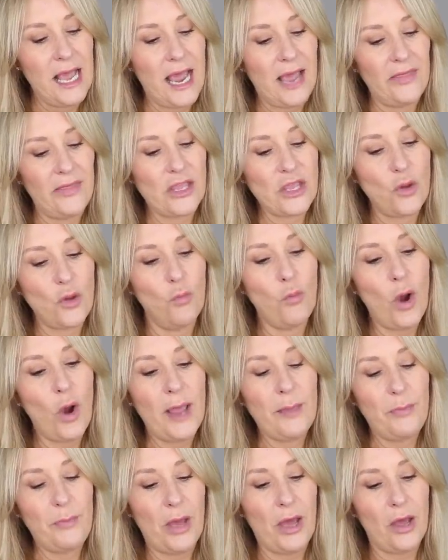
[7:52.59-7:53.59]
And then you
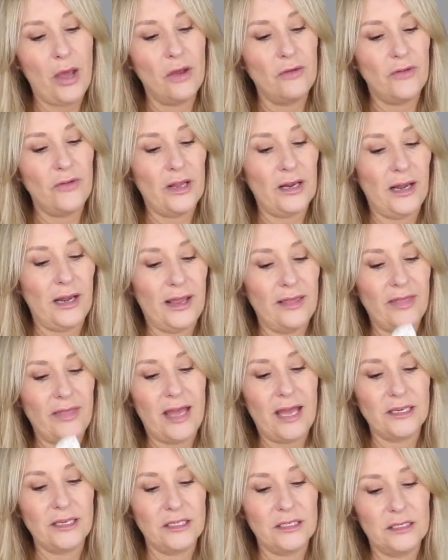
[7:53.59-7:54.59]
wipe it over like
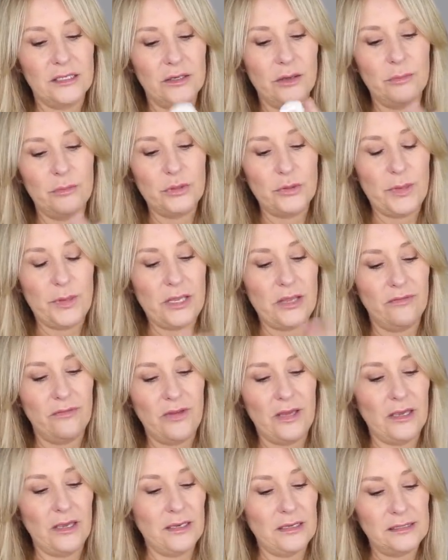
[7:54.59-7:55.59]
that, do it between your
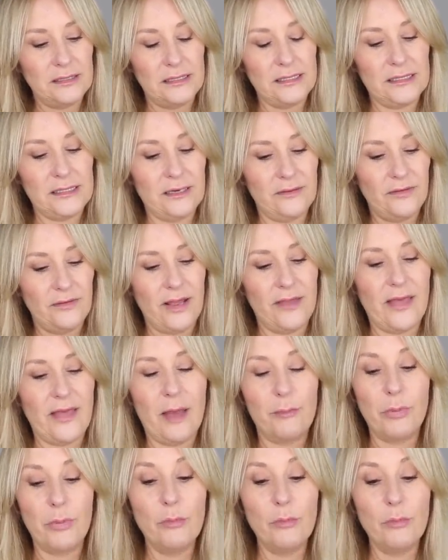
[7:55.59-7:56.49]
fingers and stuff like that.